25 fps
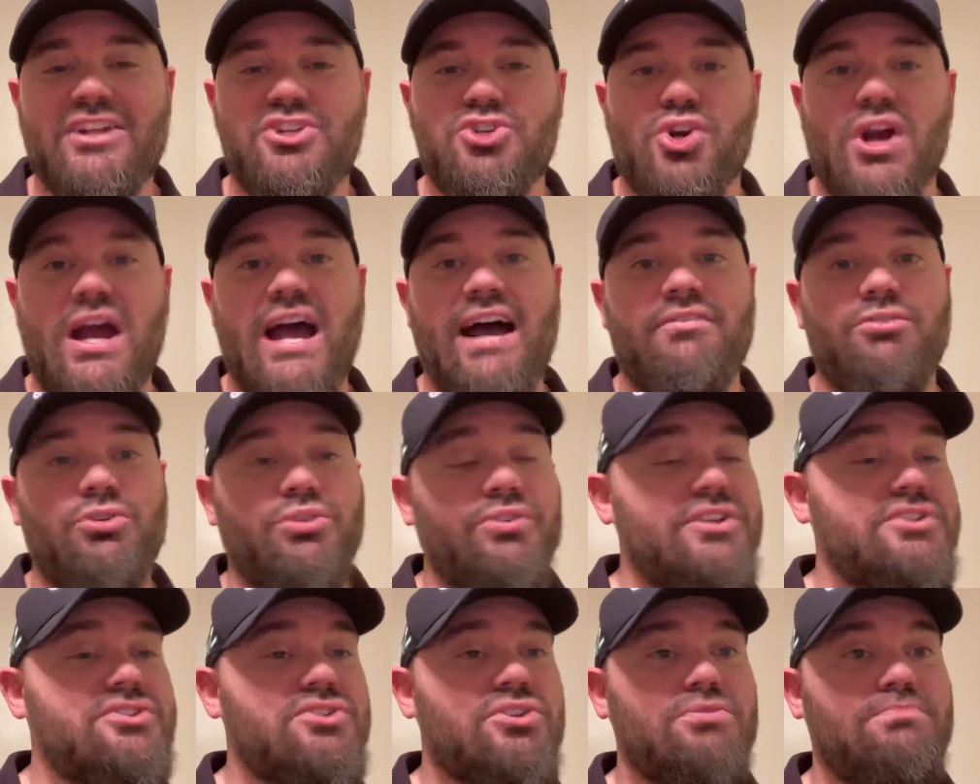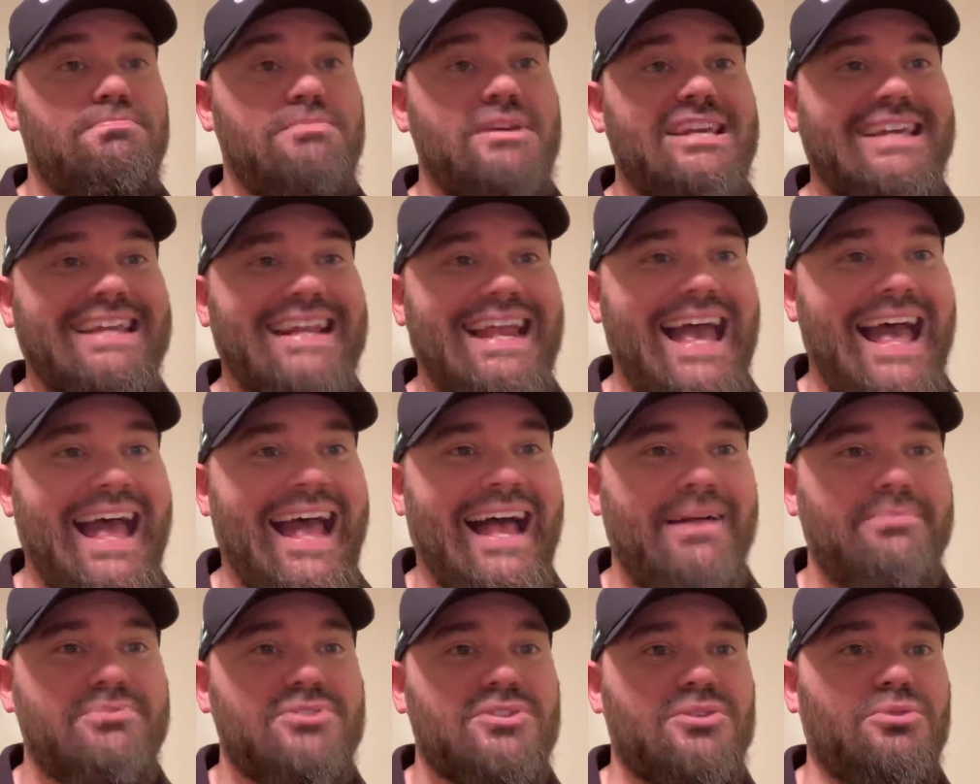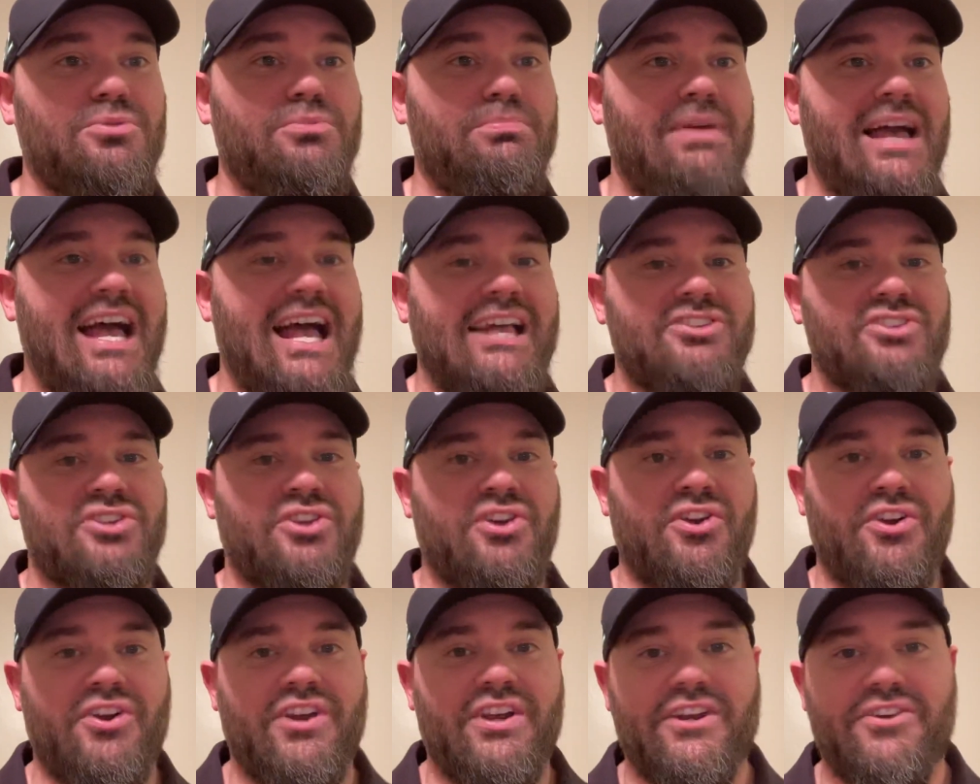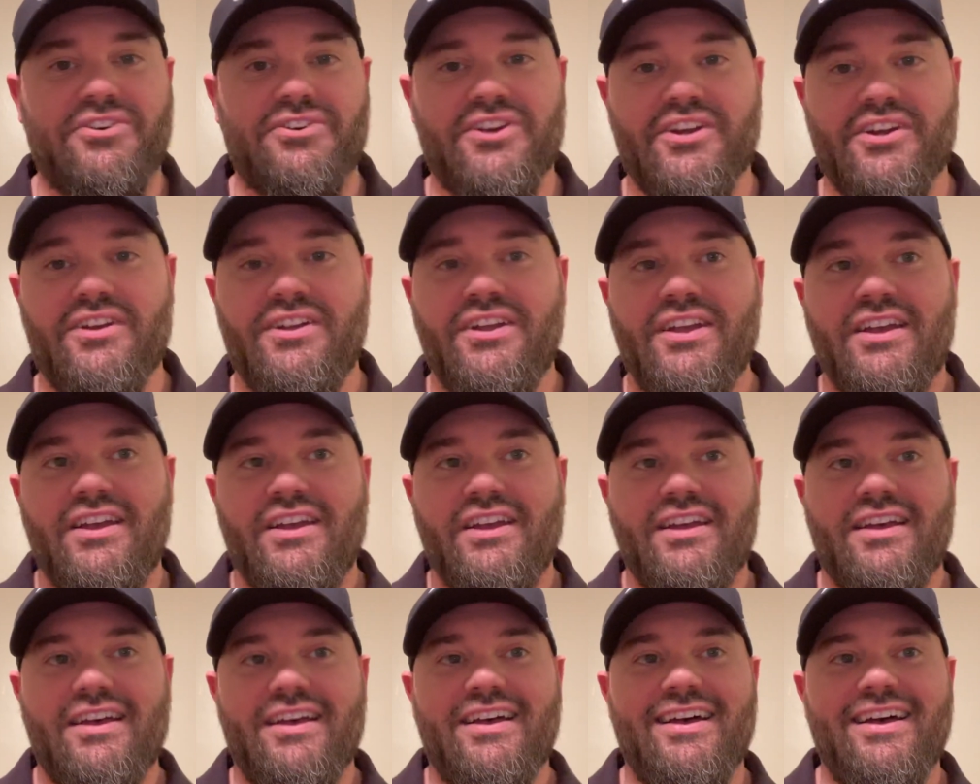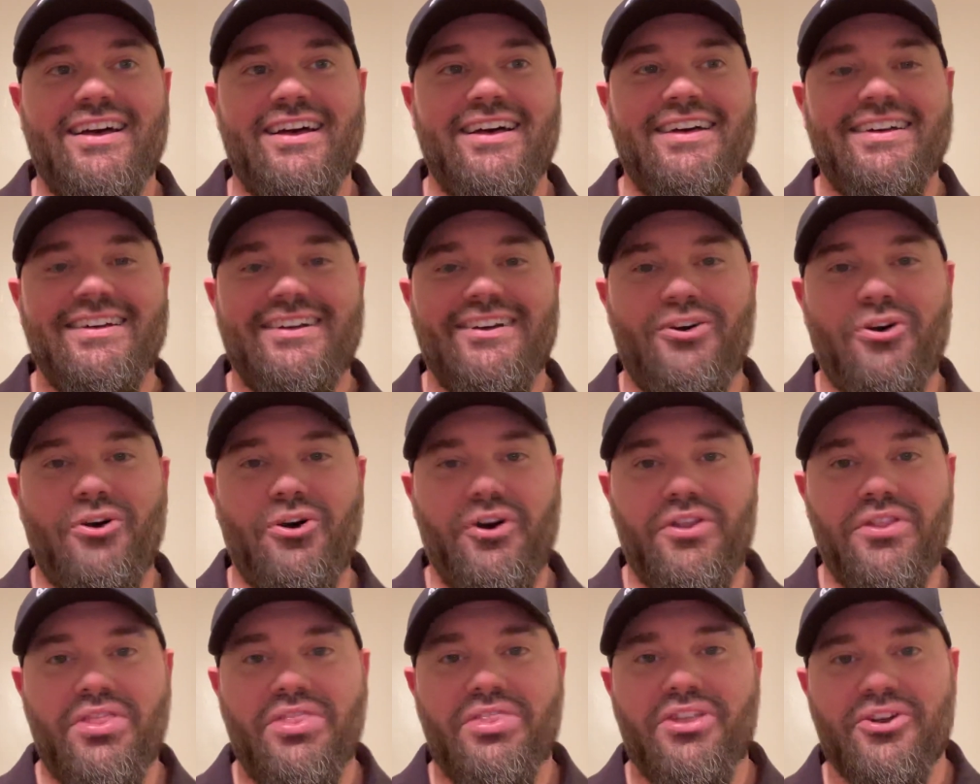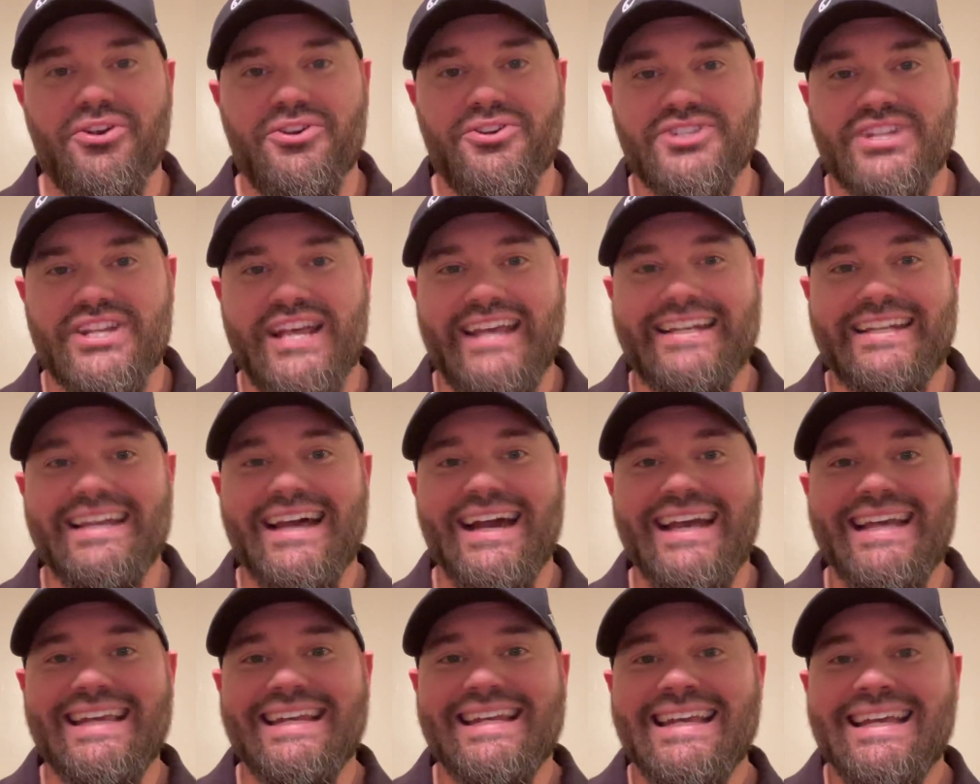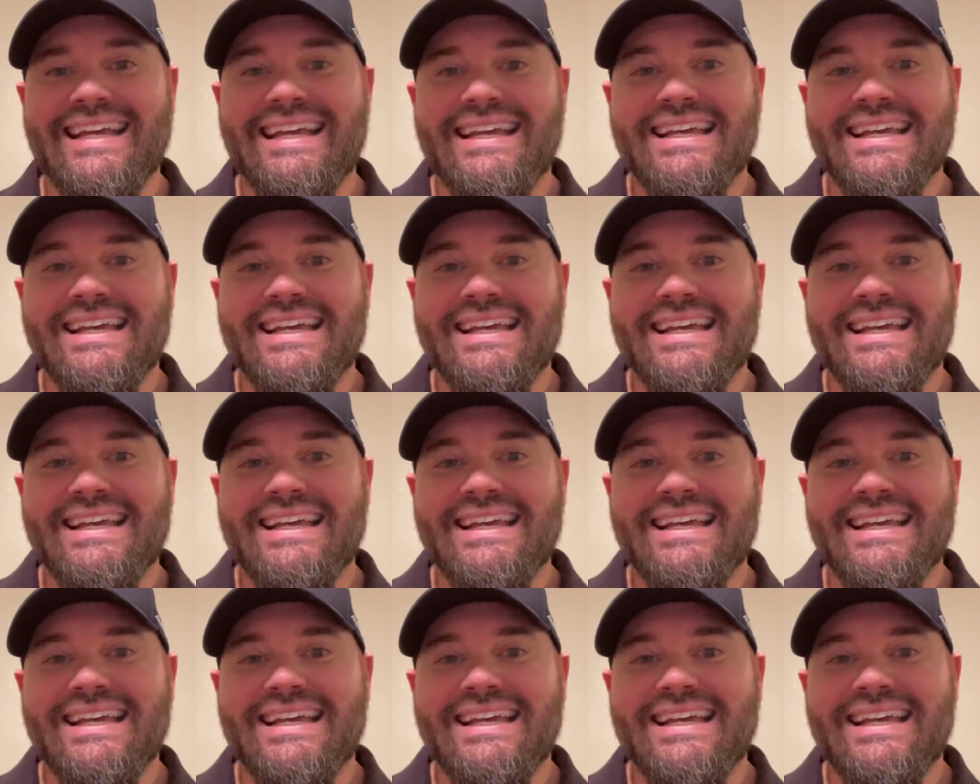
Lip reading: travel. This could be an absolute massacre here on Thursday night.